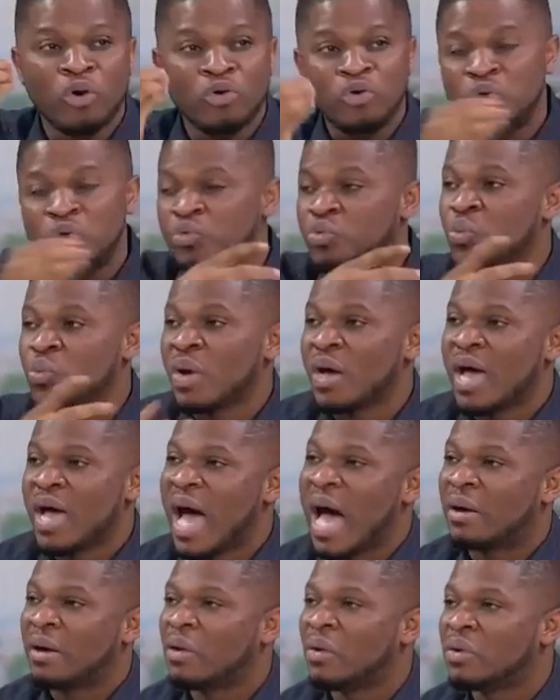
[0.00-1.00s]
knows
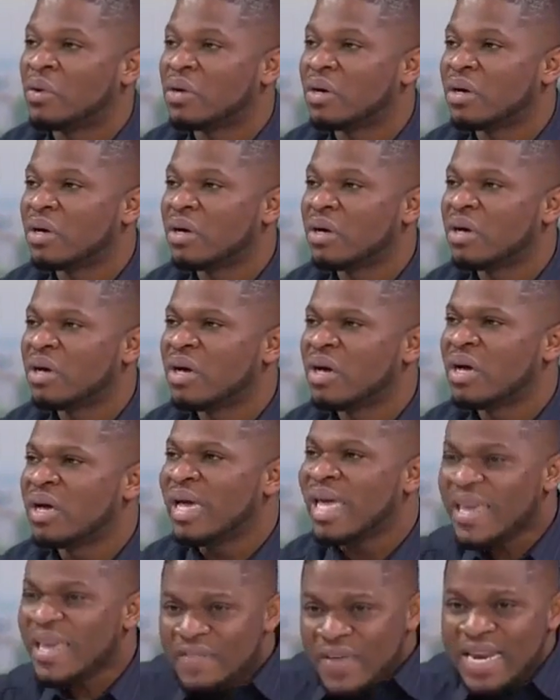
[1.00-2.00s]
how long.
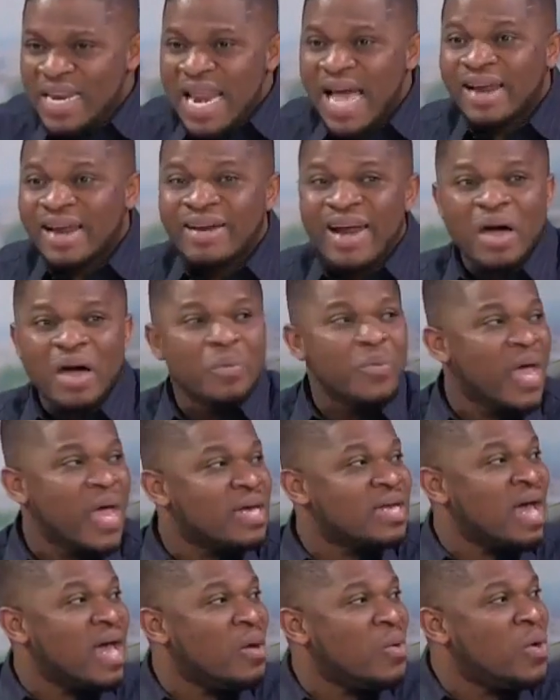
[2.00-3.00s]
Even in Accra, we are
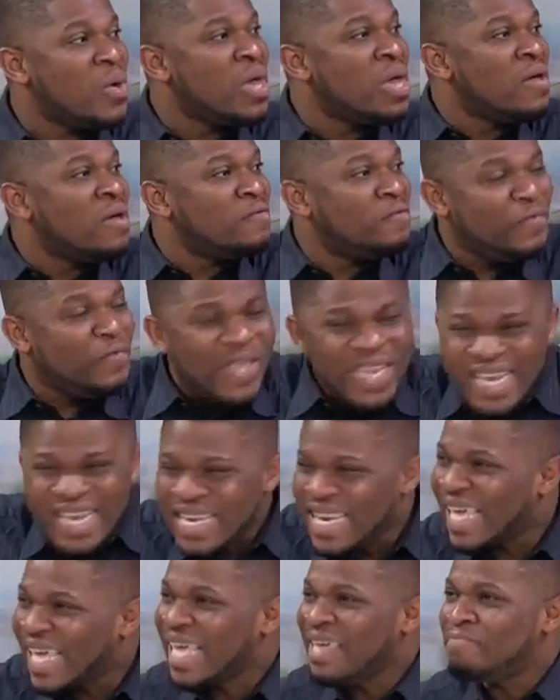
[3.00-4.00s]
now feeling
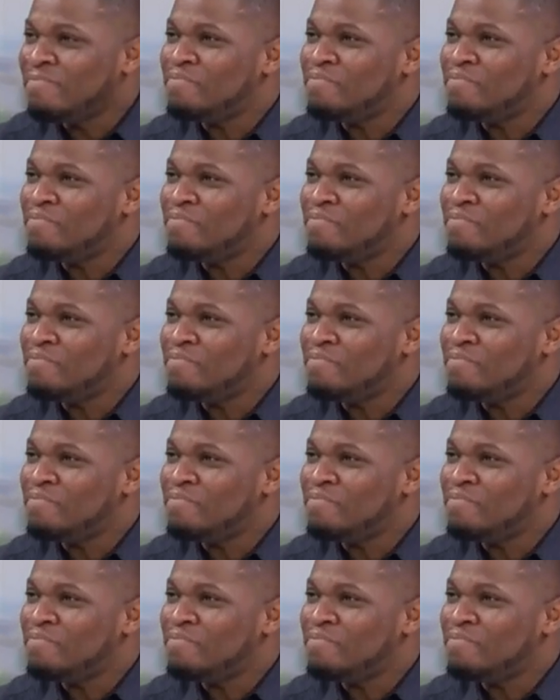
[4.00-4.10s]
the impact.